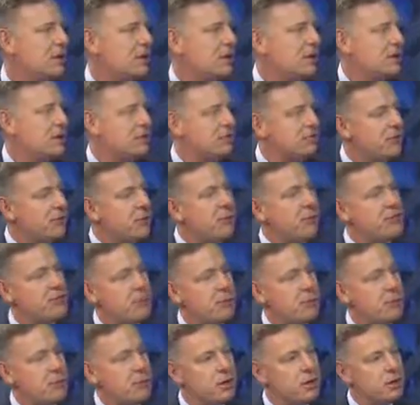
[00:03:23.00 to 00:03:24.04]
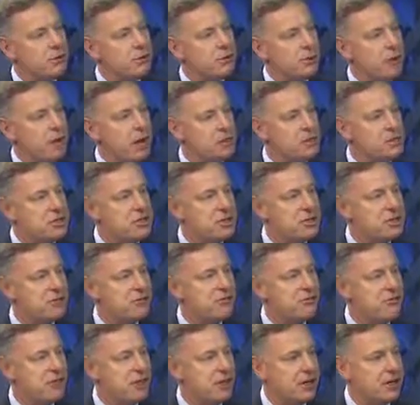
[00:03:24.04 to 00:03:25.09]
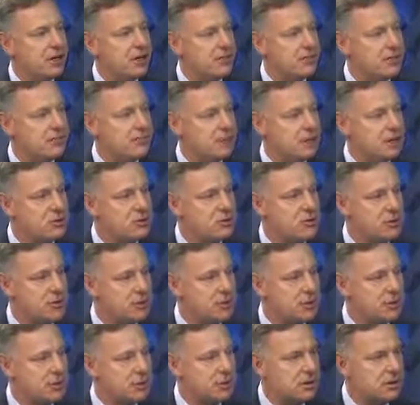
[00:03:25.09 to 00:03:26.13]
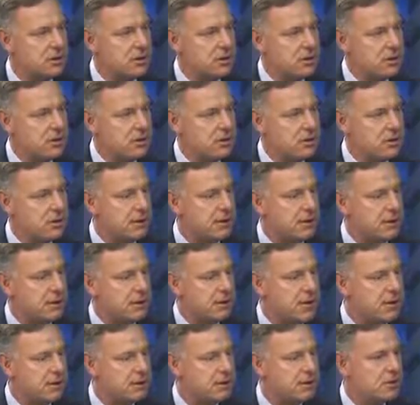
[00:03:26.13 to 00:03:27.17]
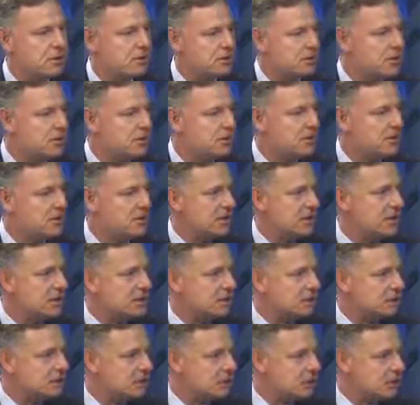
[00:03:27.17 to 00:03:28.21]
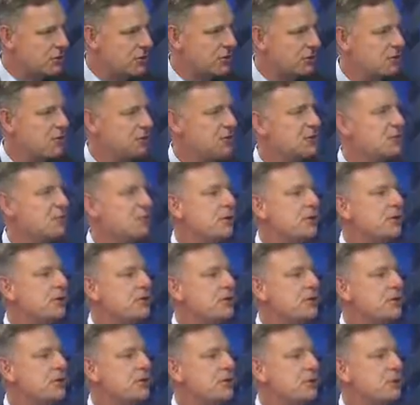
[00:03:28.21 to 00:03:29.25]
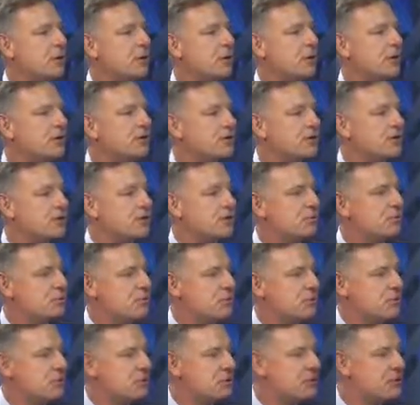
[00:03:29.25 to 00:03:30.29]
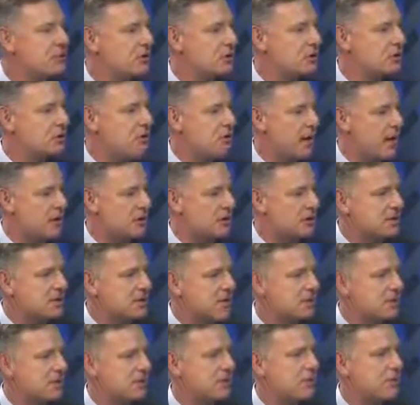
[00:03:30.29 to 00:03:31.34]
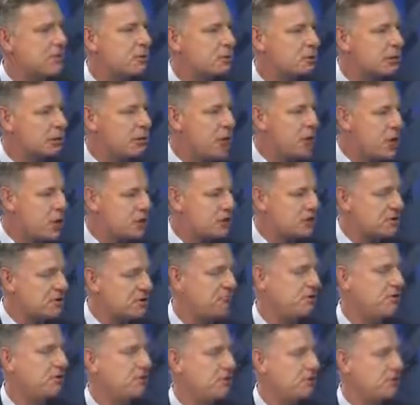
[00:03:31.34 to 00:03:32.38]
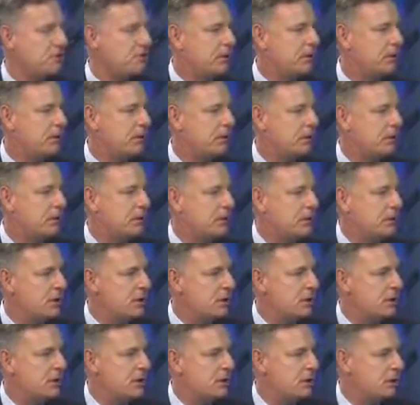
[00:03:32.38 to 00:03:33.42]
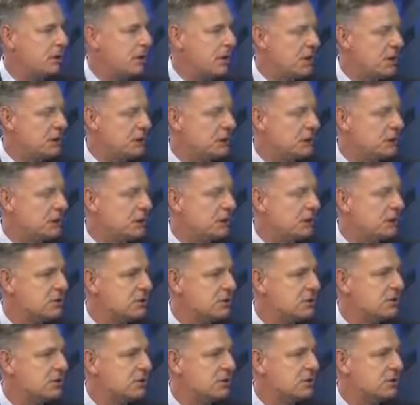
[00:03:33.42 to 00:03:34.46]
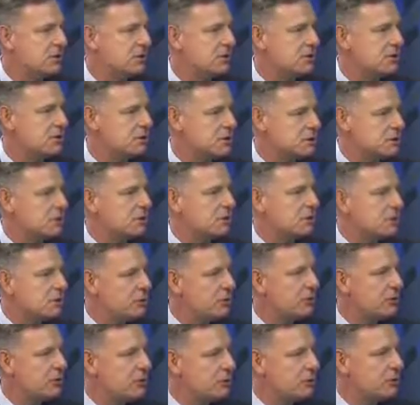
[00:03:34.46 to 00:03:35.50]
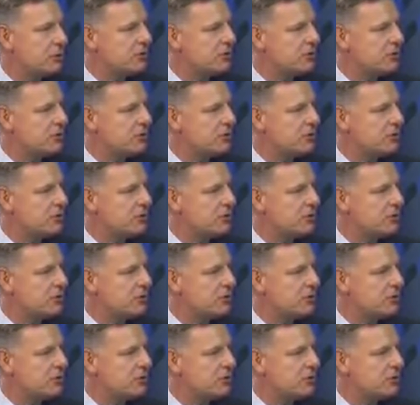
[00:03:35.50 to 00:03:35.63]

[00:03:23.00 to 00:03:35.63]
Let's focus on what we actually need to fix. Let's make sure that the government subsidies are certain. Let's make sure that we have some reinsurance, a backstop for the really costly patients. Yeah. Let's make sure we do what we can